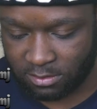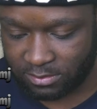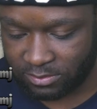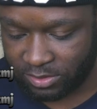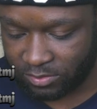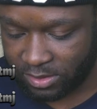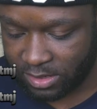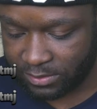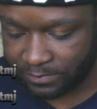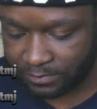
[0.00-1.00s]
We
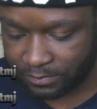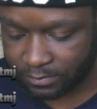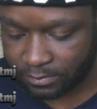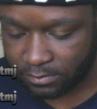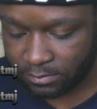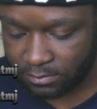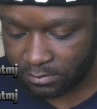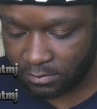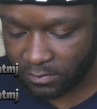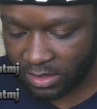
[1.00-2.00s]
want
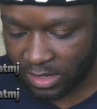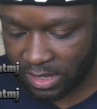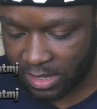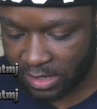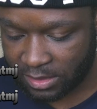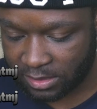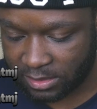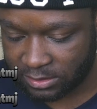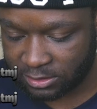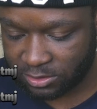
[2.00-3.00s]
the
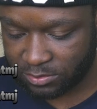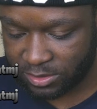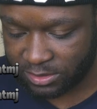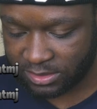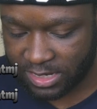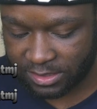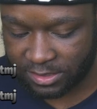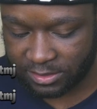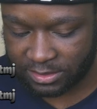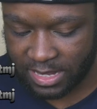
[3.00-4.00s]
consumer
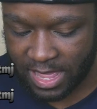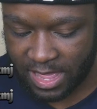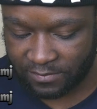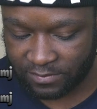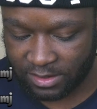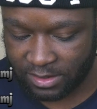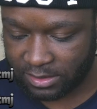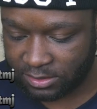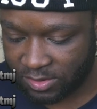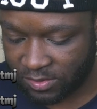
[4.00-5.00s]
sector to have
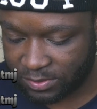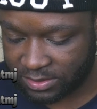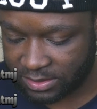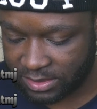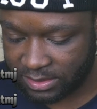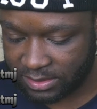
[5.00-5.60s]
12%.